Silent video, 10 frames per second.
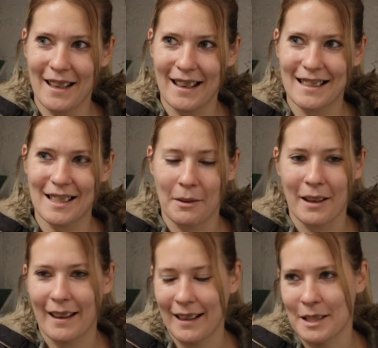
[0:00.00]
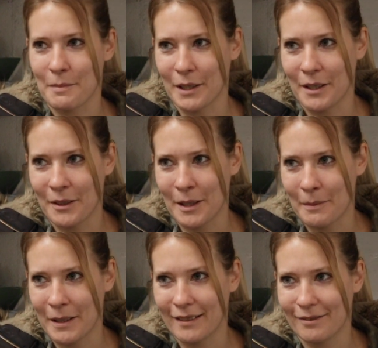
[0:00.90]
it, so I then had to buy new
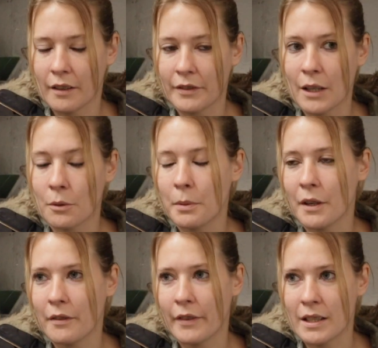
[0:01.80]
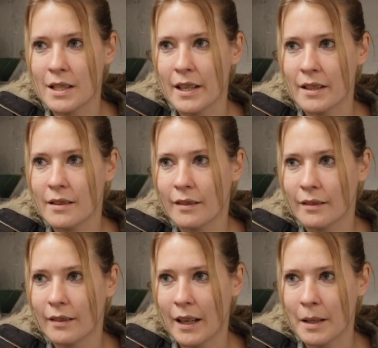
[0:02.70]
carpet. I've now put vented
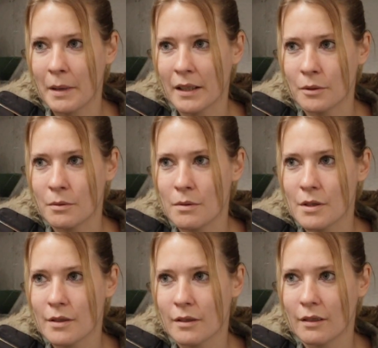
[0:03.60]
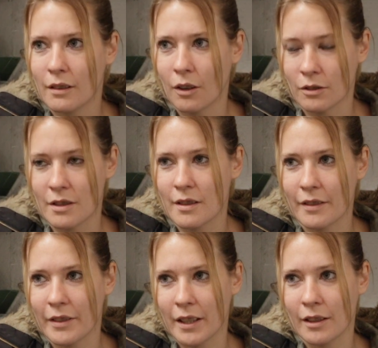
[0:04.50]
A-panels onto
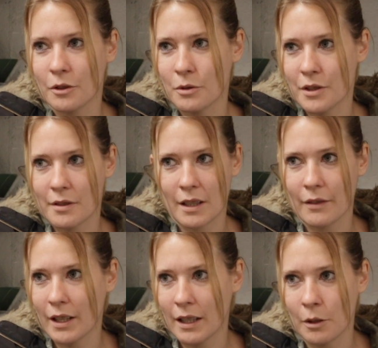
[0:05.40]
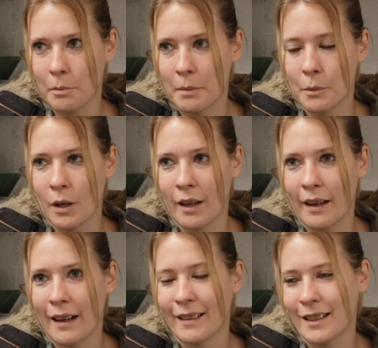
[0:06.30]
the vehicle just to give it a little bit more
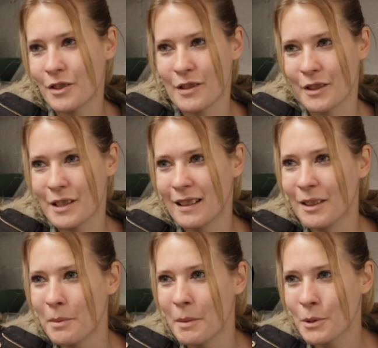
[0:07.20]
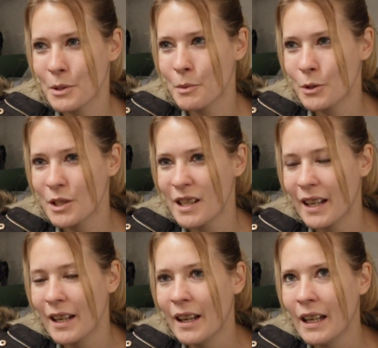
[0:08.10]
air, and it just looks a little bit more sporty.